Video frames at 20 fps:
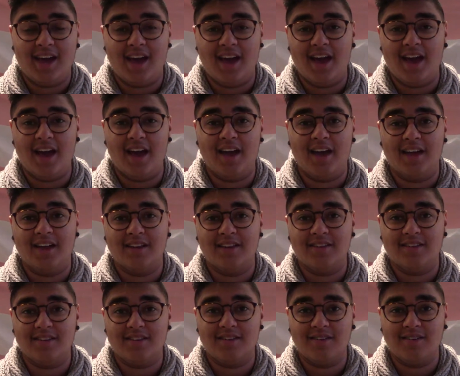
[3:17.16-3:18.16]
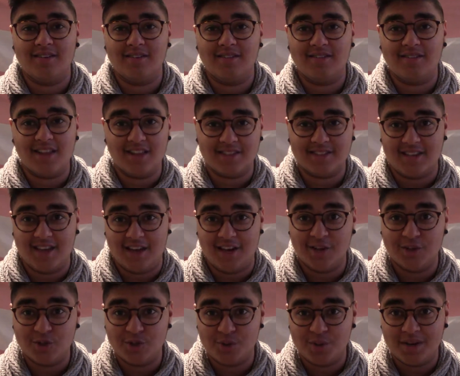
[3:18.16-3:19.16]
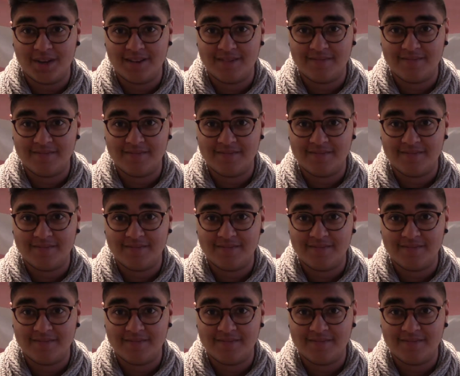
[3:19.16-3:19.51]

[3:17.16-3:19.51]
and let's get into it.